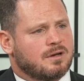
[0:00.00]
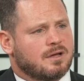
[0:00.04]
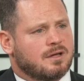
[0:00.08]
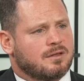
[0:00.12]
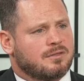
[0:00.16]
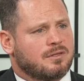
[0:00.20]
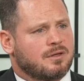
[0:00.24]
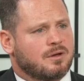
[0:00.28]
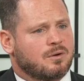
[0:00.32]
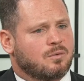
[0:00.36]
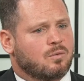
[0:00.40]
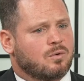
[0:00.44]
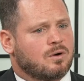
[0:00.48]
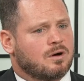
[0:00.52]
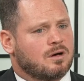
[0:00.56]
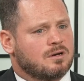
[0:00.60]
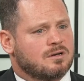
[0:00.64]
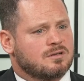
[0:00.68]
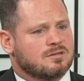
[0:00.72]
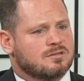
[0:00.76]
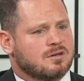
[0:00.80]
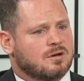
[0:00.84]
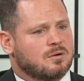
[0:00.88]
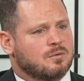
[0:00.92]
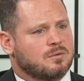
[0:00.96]
I think one
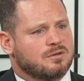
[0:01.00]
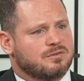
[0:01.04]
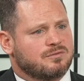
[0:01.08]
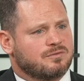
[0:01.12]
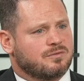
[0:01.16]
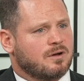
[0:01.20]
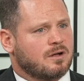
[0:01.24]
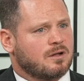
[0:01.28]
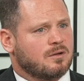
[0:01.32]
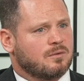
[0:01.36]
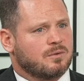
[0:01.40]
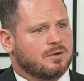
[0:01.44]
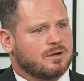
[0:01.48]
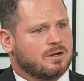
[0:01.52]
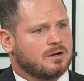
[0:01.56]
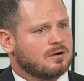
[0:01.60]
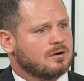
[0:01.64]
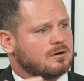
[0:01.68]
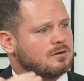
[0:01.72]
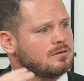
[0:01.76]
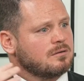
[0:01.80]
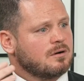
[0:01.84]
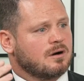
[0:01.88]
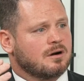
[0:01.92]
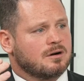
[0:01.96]
is always following
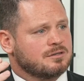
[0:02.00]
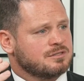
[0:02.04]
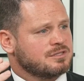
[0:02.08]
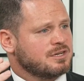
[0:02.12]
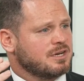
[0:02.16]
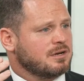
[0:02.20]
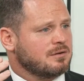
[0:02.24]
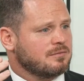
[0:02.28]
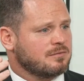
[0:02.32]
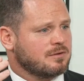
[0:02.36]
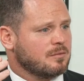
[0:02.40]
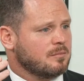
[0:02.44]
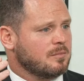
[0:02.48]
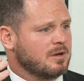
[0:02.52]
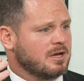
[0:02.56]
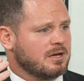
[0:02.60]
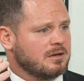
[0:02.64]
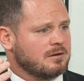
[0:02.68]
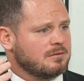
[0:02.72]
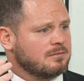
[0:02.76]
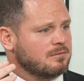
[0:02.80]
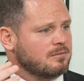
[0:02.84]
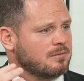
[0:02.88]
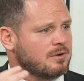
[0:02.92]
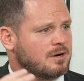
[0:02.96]
our chain of command,
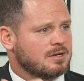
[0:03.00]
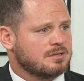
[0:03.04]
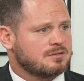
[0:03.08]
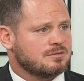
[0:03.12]
right?